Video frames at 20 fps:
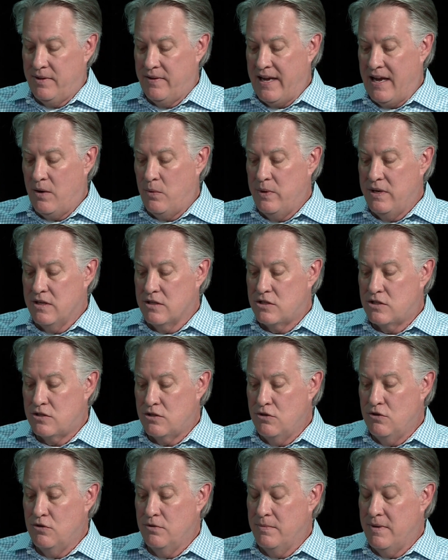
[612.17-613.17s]
of how we
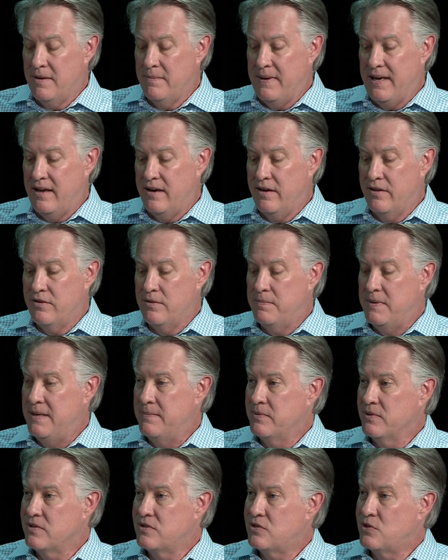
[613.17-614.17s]
assume about other
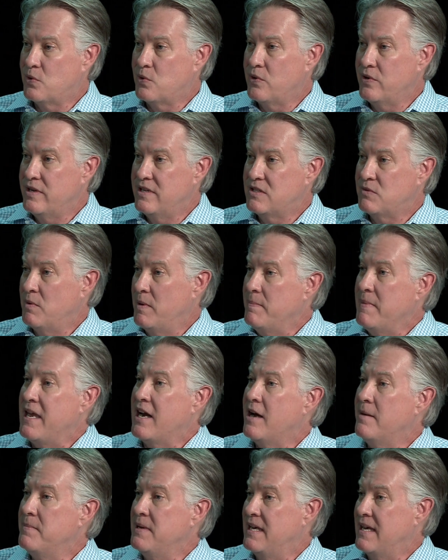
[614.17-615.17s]
people's stories when we may
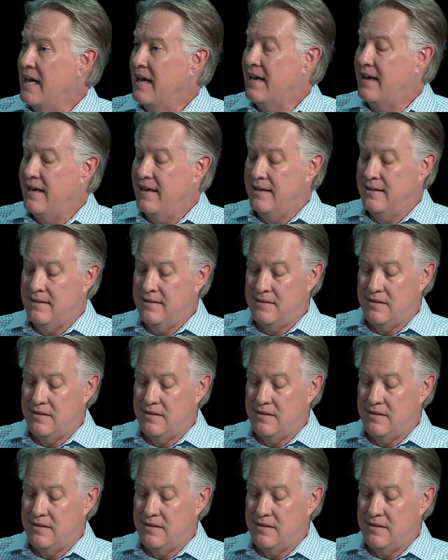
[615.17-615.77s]
not be kind.